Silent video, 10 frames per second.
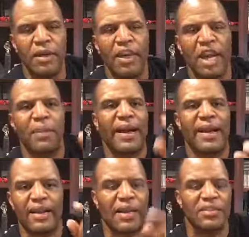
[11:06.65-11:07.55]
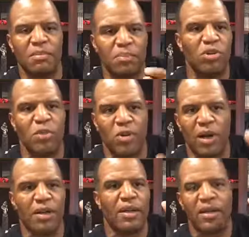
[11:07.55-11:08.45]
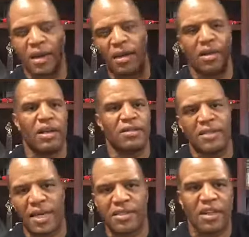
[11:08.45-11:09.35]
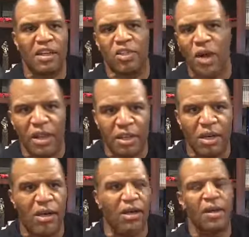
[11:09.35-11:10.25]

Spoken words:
Everybody got a cousin boo-boo or a cousin Lathronia or